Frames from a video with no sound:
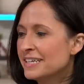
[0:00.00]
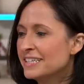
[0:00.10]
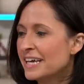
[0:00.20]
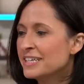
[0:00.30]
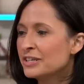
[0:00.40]
it
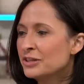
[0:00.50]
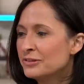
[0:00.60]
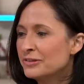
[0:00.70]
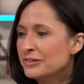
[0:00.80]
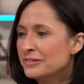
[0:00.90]
takes a
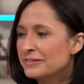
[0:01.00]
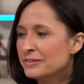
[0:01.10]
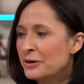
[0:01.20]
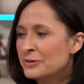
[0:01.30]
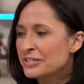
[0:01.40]

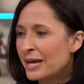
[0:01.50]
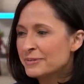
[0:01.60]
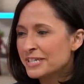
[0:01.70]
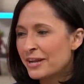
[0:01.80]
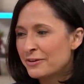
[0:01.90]
long time
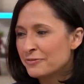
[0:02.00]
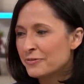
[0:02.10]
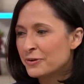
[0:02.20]
to kind of